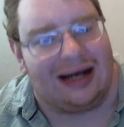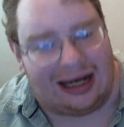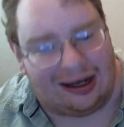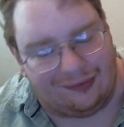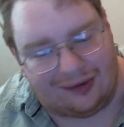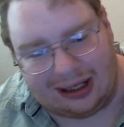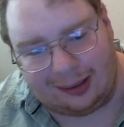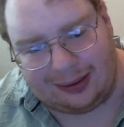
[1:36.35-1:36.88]
I
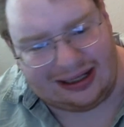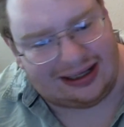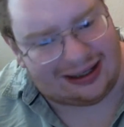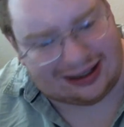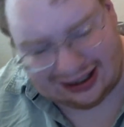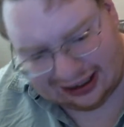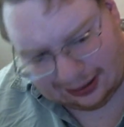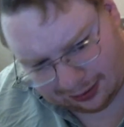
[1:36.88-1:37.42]
want to be the
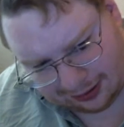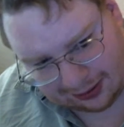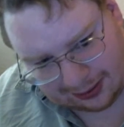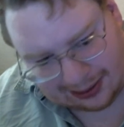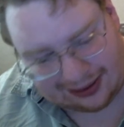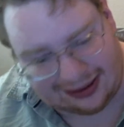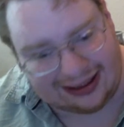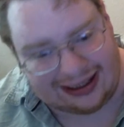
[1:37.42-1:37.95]
kind of
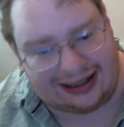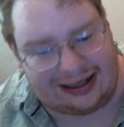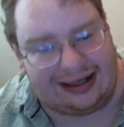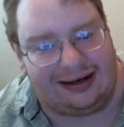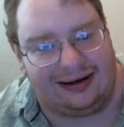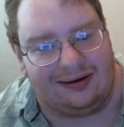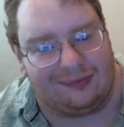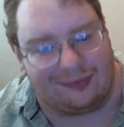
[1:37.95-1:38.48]
person that
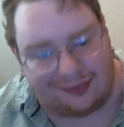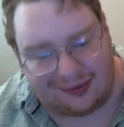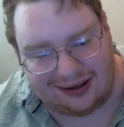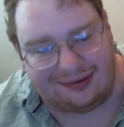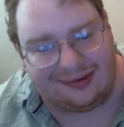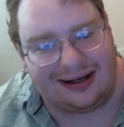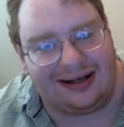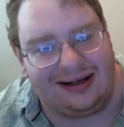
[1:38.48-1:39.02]
can
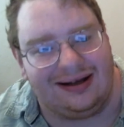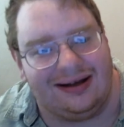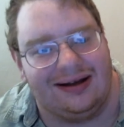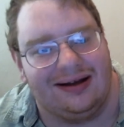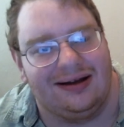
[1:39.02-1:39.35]
really,